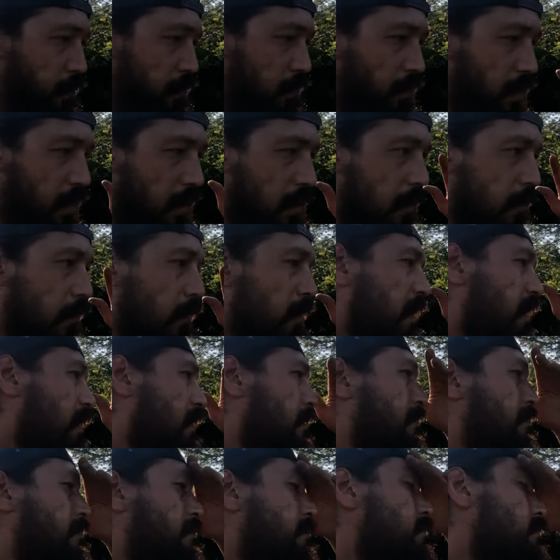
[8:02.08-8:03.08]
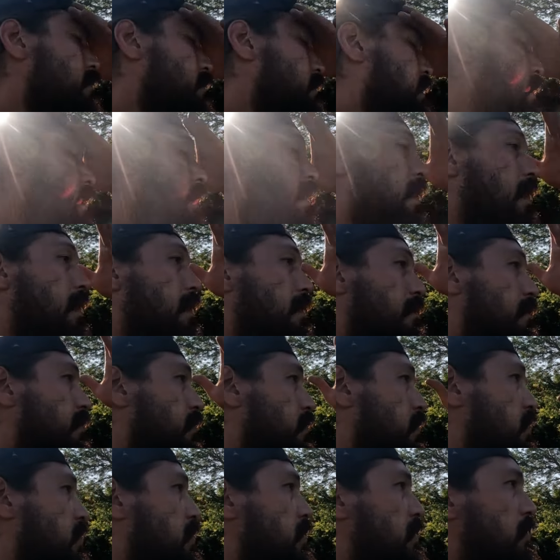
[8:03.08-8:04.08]
food trucks. We'll have a
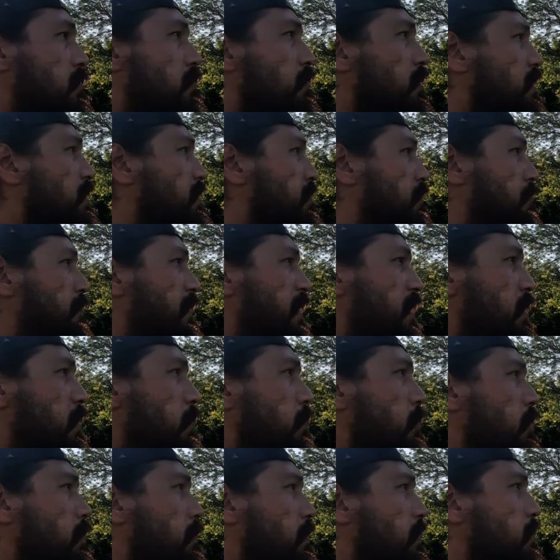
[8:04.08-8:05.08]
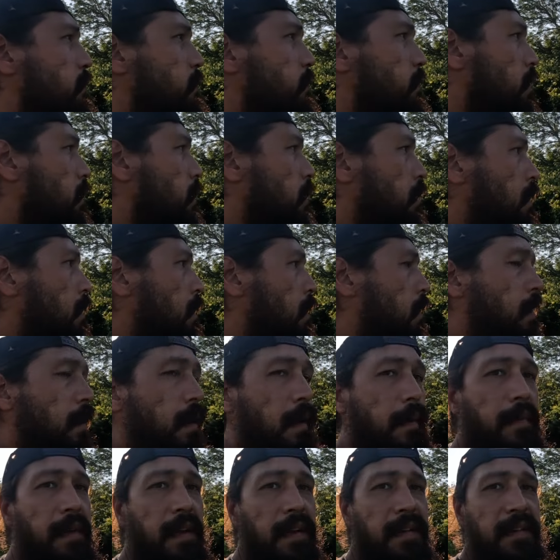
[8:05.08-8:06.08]
handful of drinks are available, but
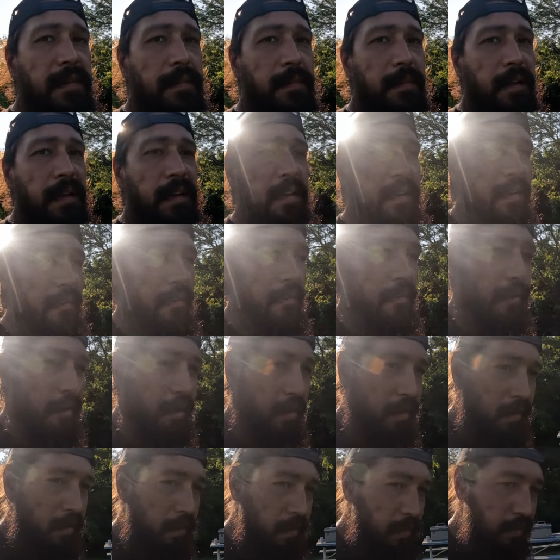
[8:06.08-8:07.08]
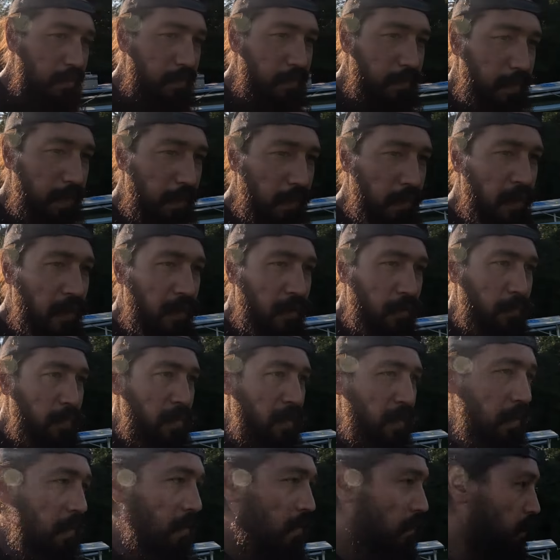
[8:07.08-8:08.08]
I'm not supplying everybody. That's
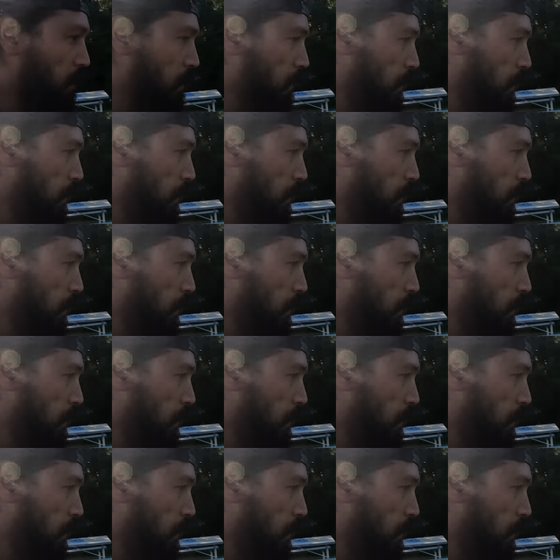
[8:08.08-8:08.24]
BYOB